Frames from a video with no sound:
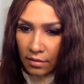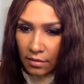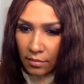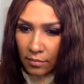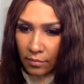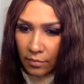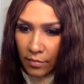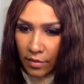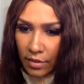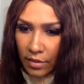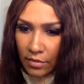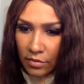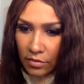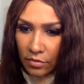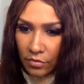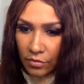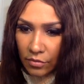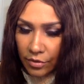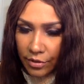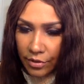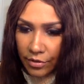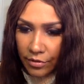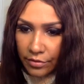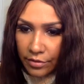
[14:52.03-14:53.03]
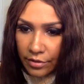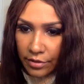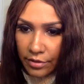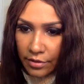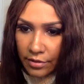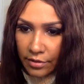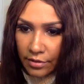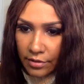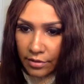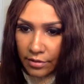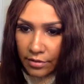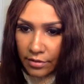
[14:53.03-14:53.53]
mental
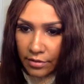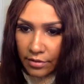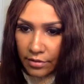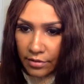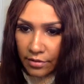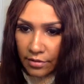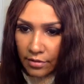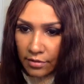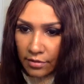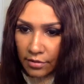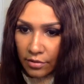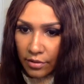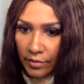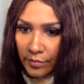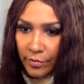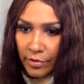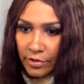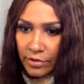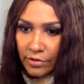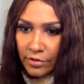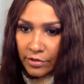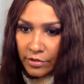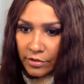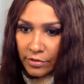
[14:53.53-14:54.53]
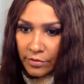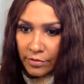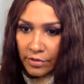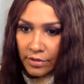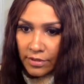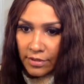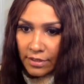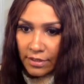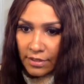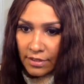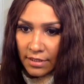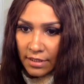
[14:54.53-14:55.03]
illness. You have mental illness because
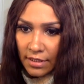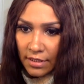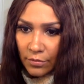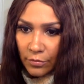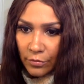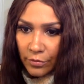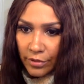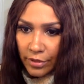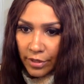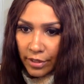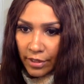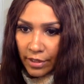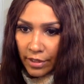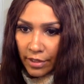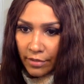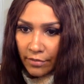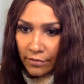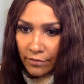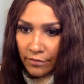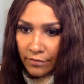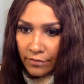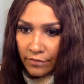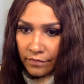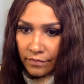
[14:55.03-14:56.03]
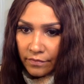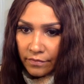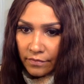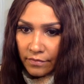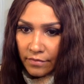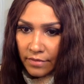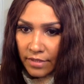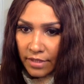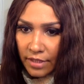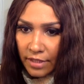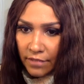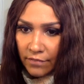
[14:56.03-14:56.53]
I said we have
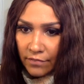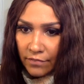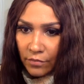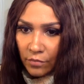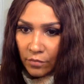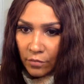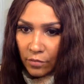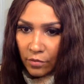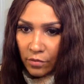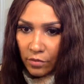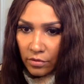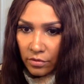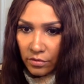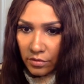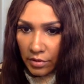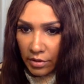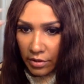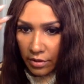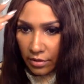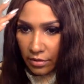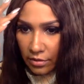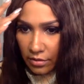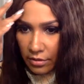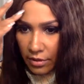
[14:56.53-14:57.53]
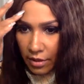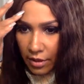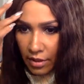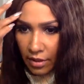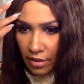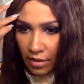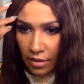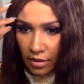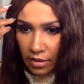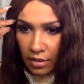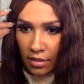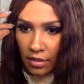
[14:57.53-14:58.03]
saved the world the other day.
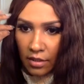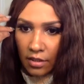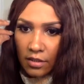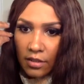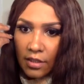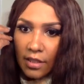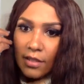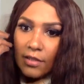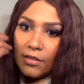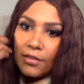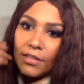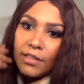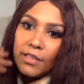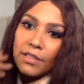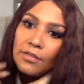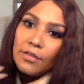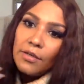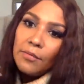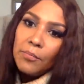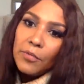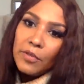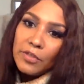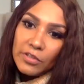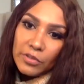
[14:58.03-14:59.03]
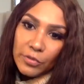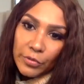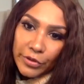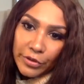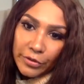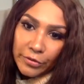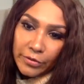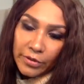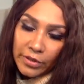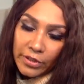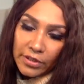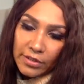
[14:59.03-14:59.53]
They're gonna think you have mental
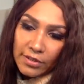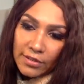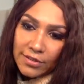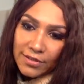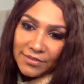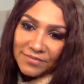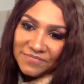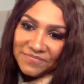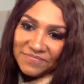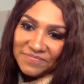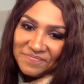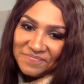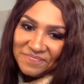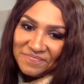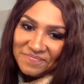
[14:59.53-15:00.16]
illness.